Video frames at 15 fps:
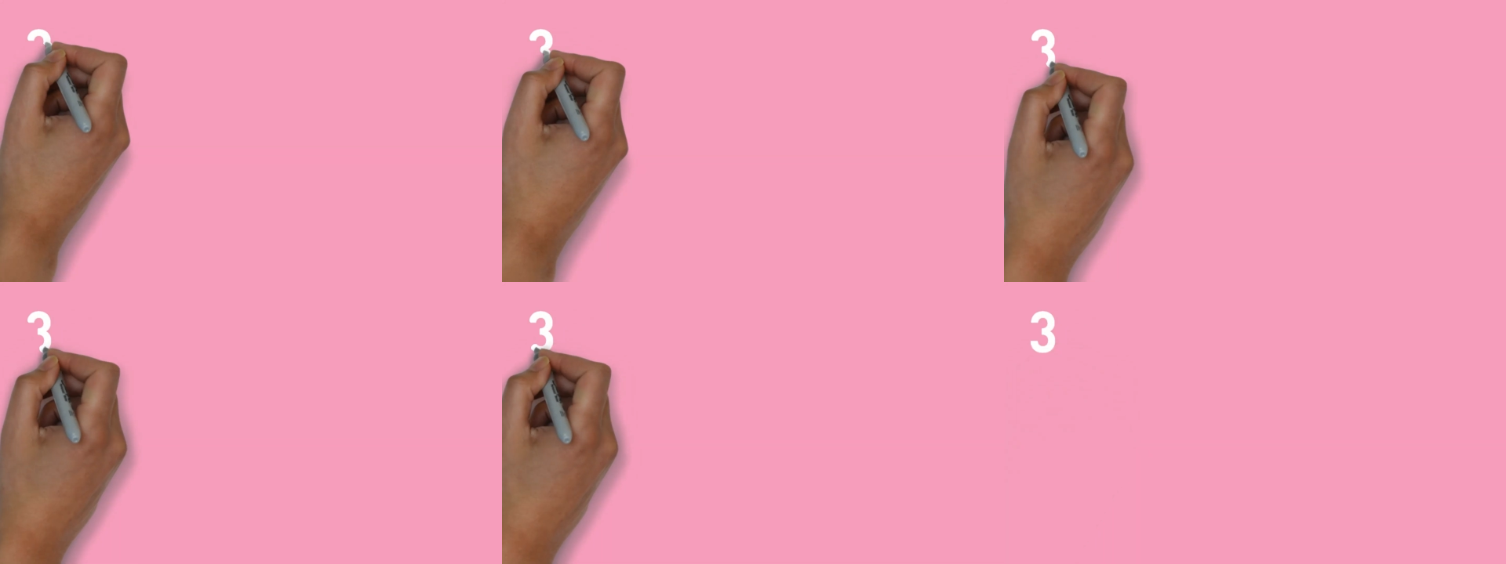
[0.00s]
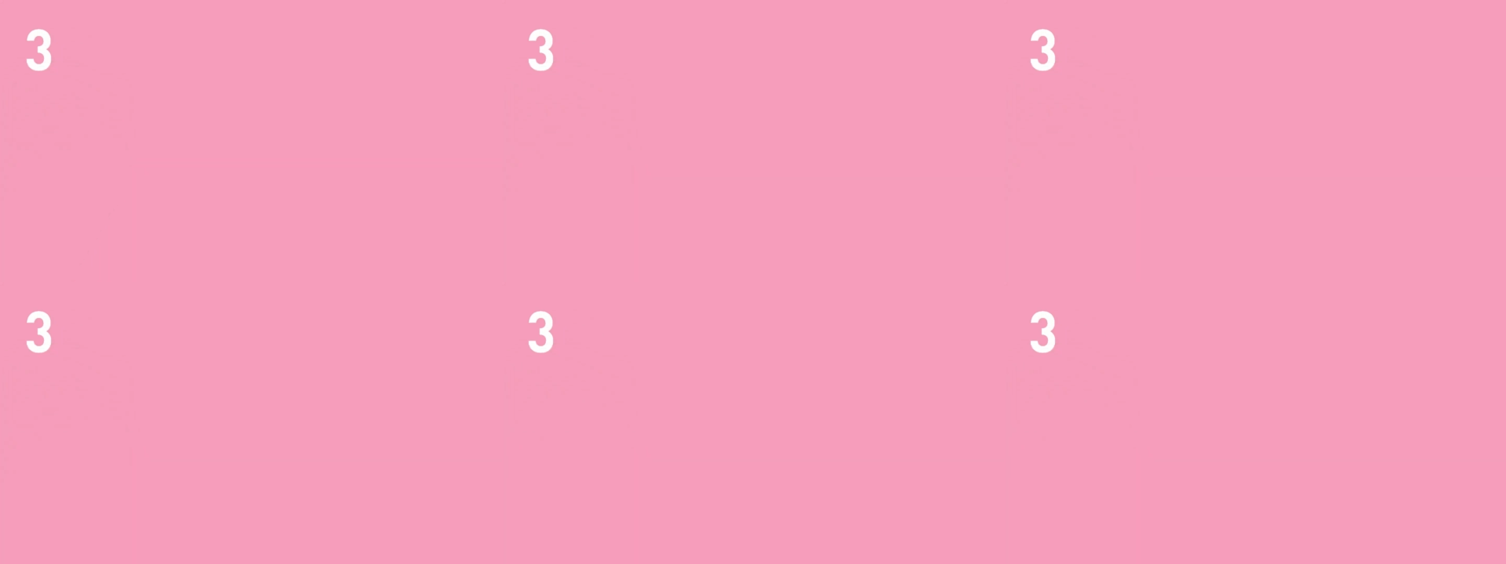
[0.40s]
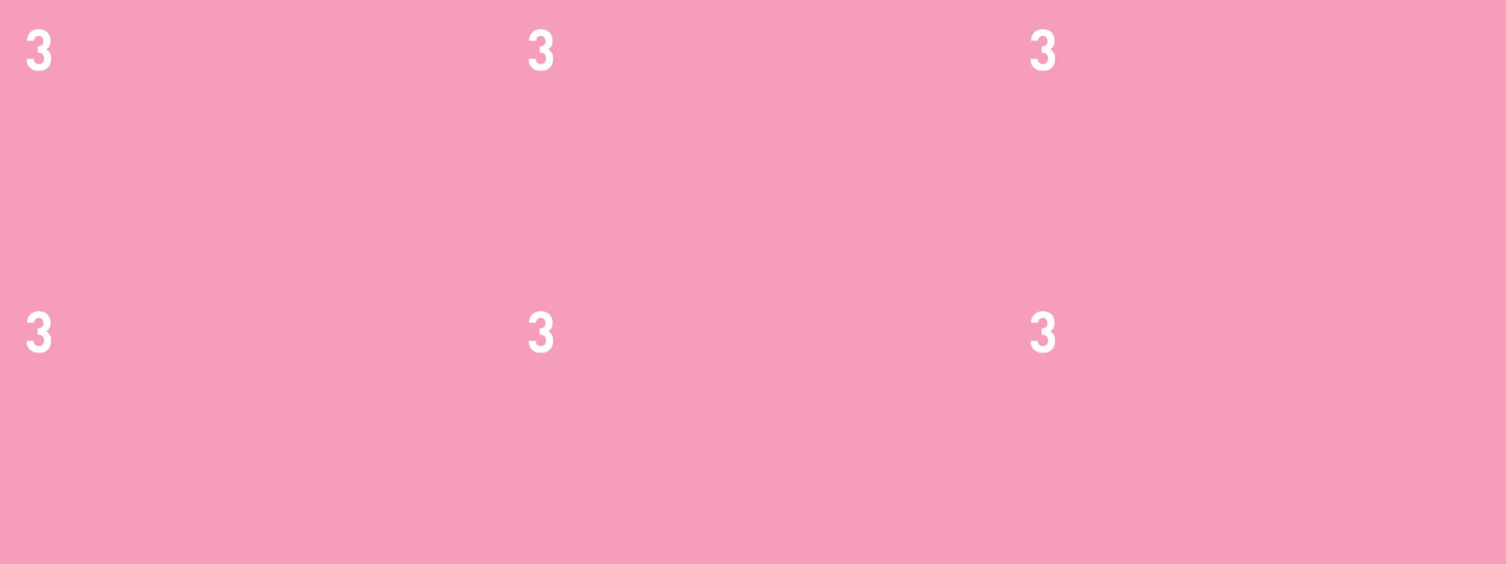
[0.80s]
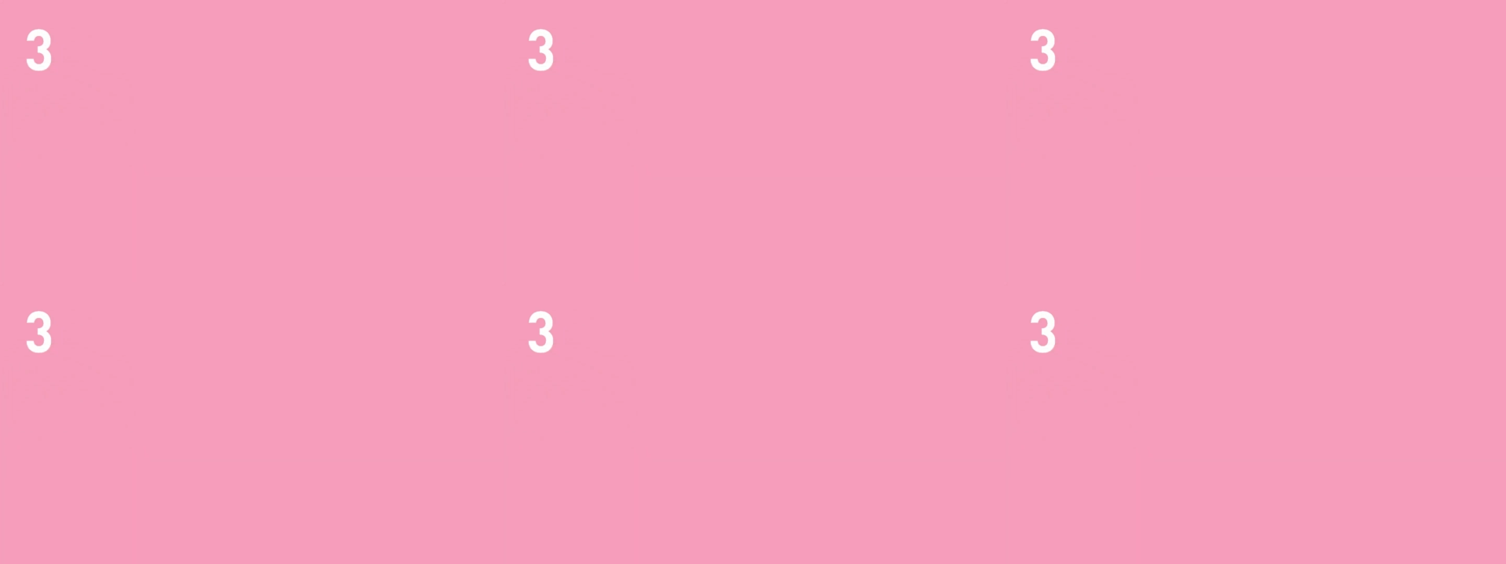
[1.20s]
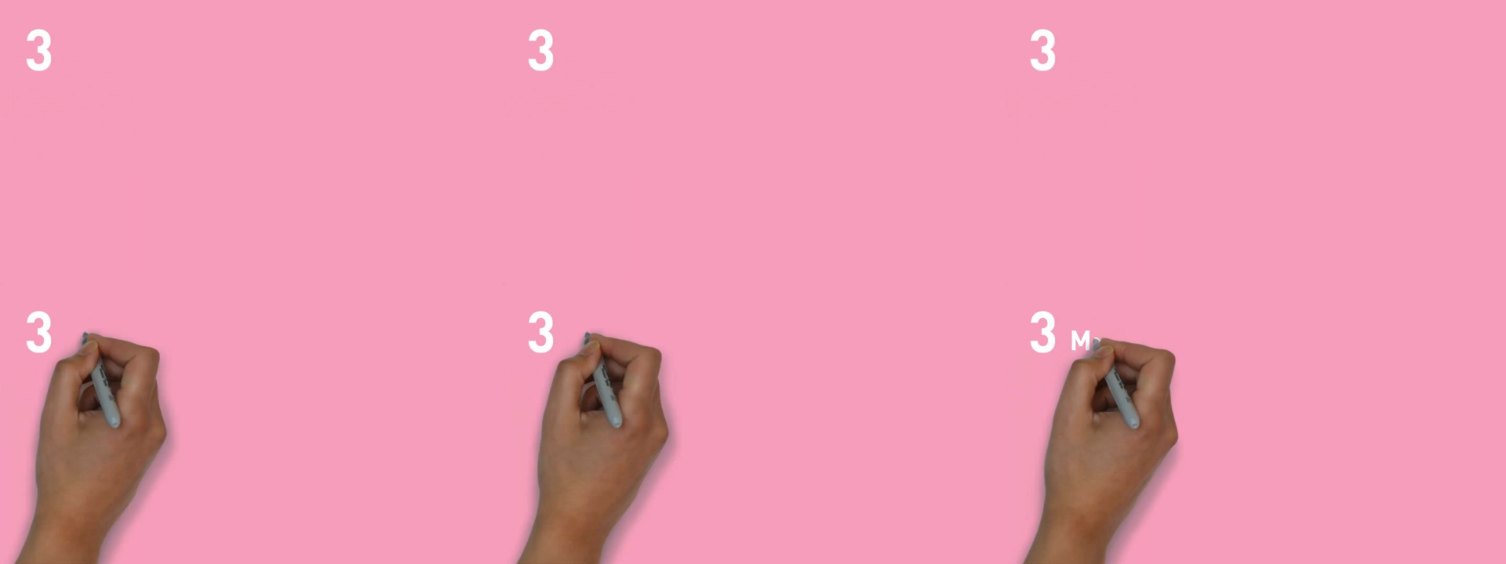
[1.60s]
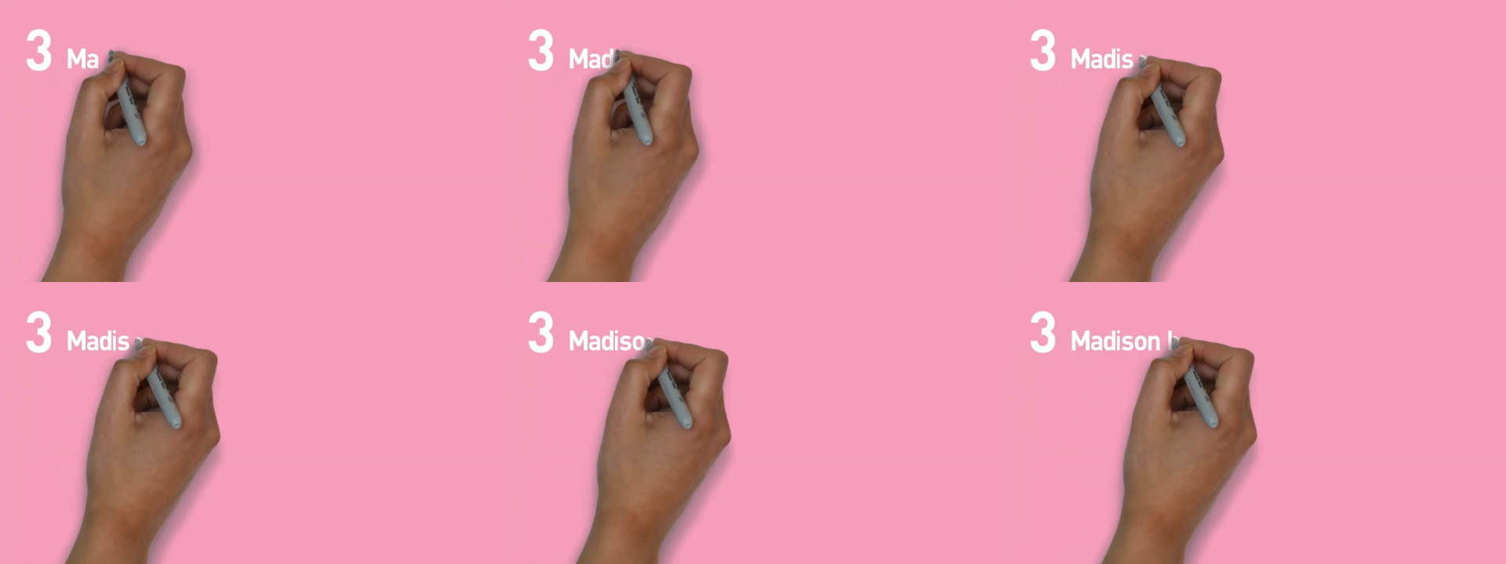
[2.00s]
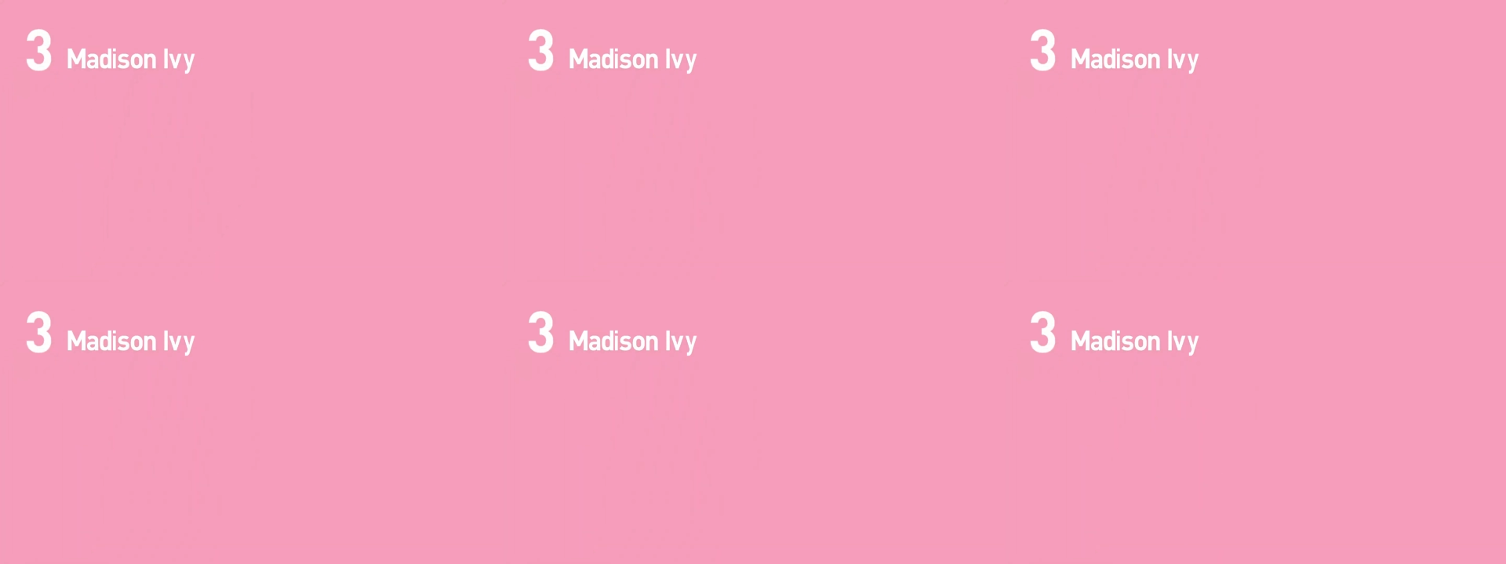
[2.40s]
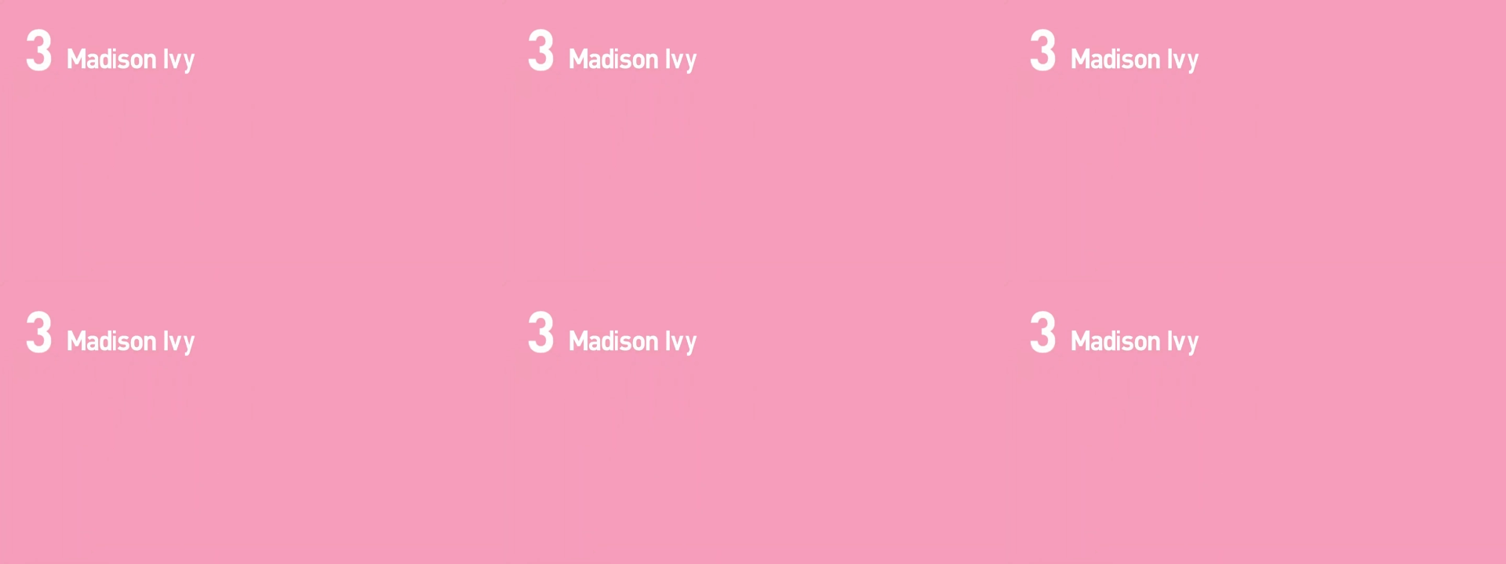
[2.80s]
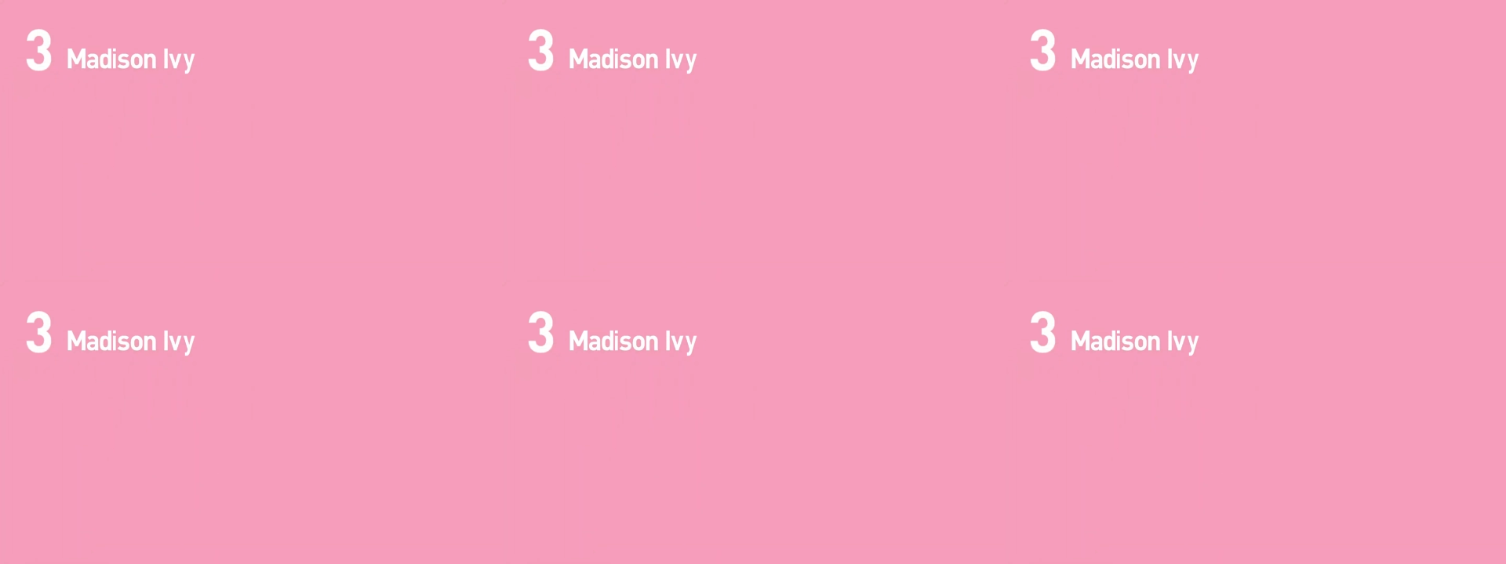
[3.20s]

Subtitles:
No face is visible, so there are no lips to read.